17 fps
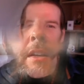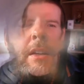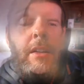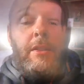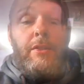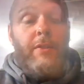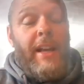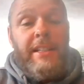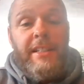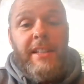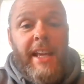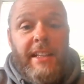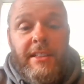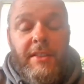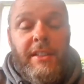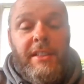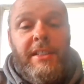So that's the end
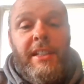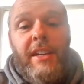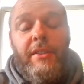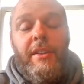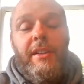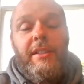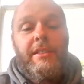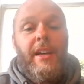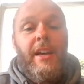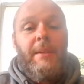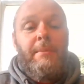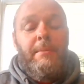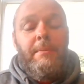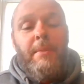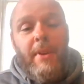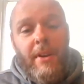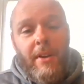of the series
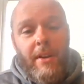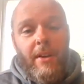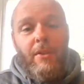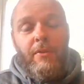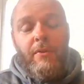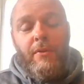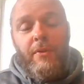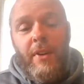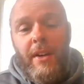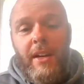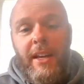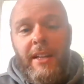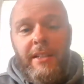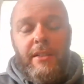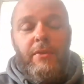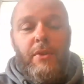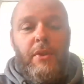of
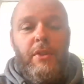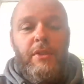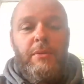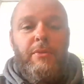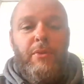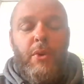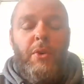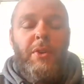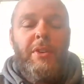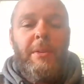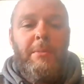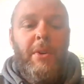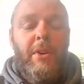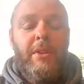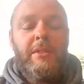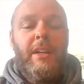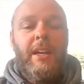interviews with Rory
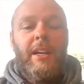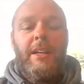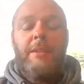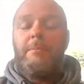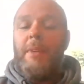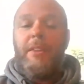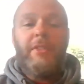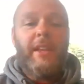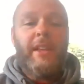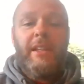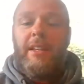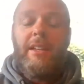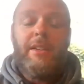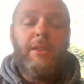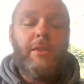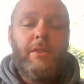Lamont. I think